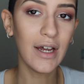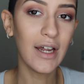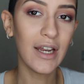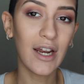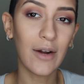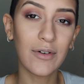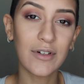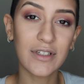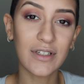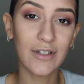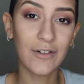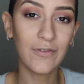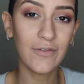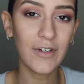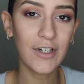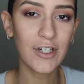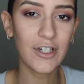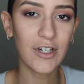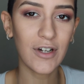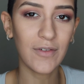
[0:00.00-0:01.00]
Now we're just going to
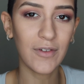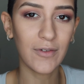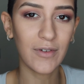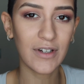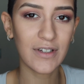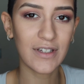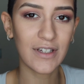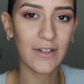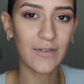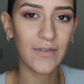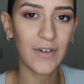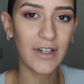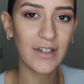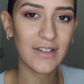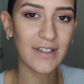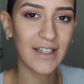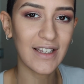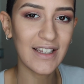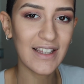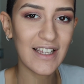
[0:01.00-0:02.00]
finish off the rest of the
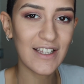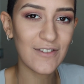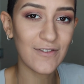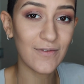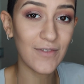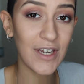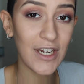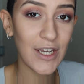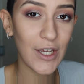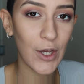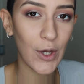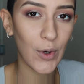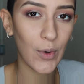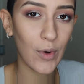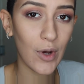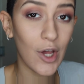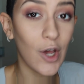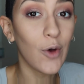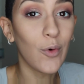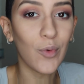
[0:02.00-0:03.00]
face and then this video
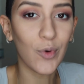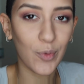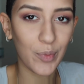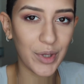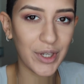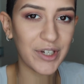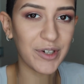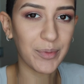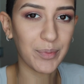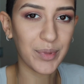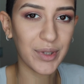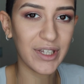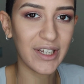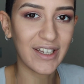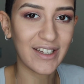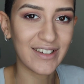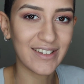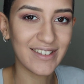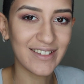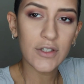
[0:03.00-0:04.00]
will be
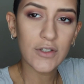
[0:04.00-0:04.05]
complete.